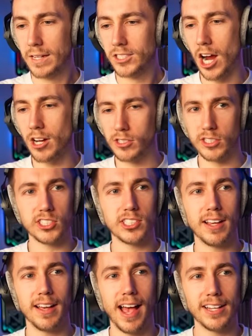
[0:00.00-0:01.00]
Chunkz
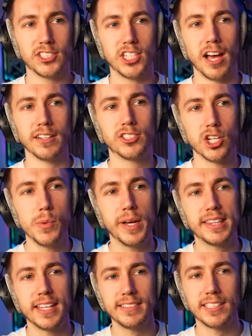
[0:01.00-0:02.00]
has done. Do we
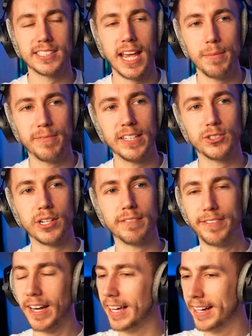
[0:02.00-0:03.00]
think the same featuring
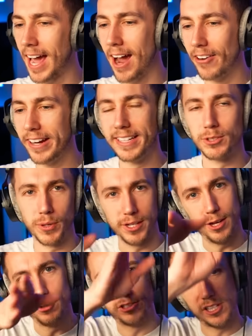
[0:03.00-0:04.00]
Philly and Harry is one of
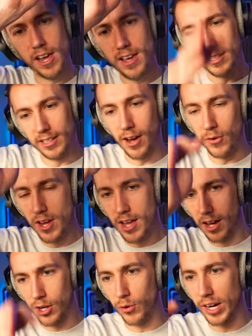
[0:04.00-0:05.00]
those, you know,
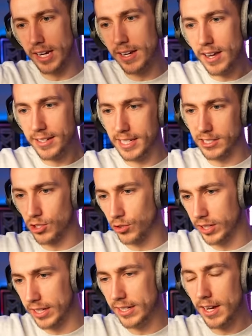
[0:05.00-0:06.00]
agree,
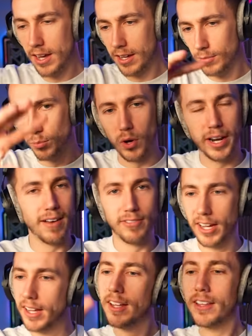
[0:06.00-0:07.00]
disagree,
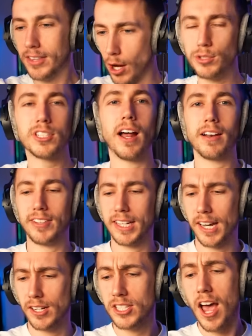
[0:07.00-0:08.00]
whatever, those kind of
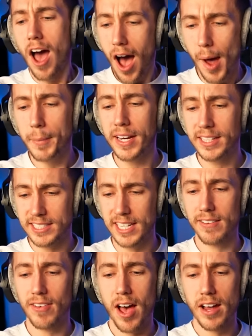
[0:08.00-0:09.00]
videos? I'm going to see
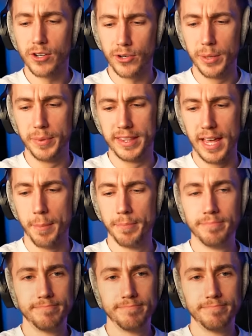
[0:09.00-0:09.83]
if I agree with them.